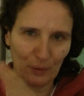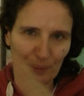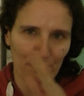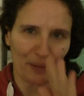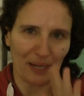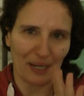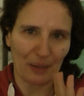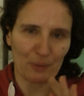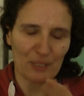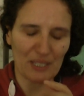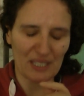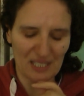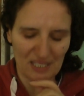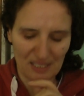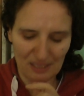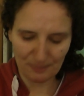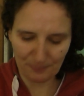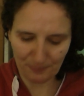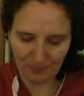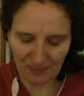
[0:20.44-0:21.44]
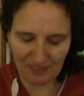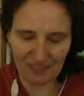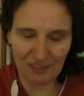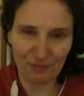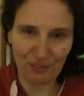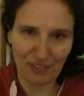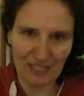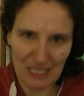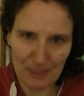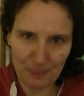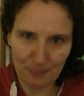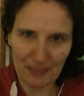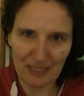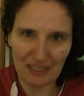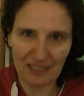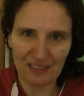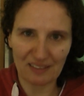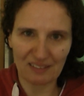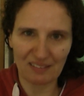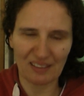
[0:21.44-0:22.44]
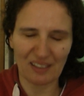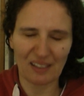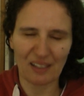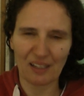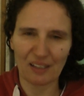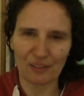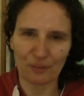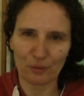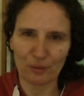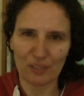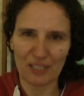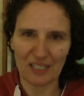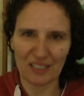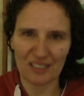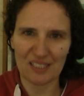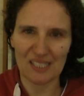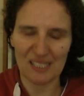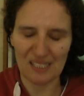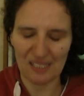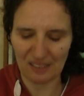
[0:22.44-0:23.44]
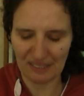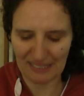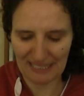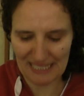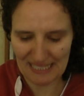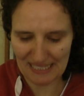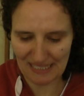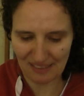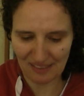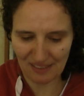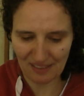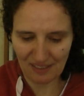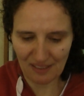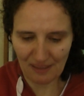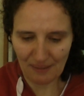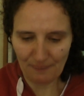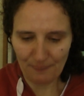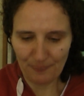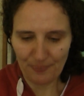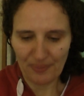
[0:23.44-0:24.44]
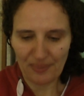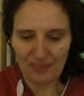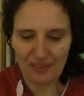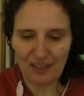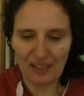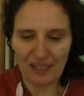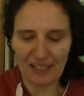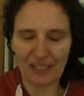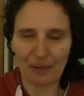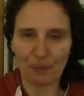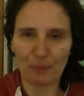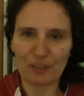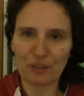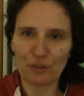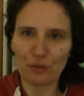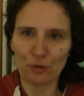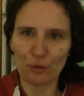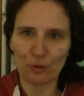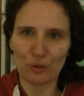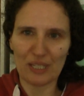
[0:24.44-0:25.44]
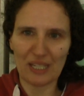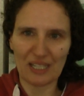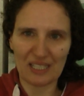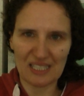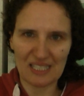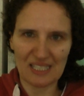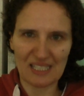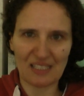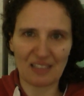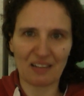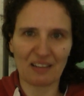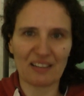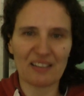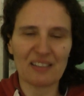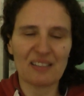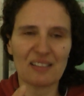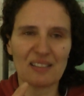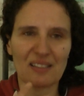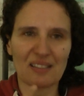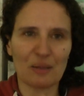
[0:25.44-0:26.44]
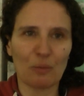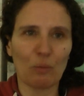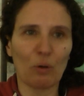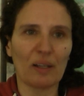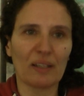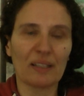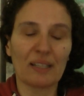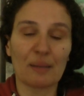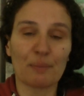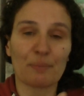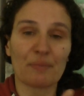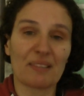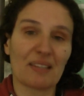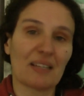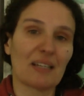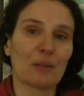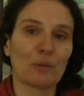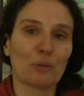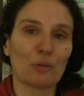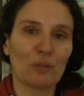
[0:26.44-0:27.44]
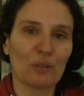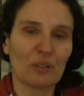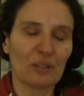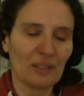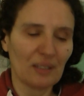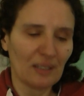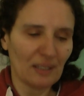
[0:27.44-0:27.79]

going backwards because if I speak, then I can't do the exercise. And I want you to do the exercise to see what comes out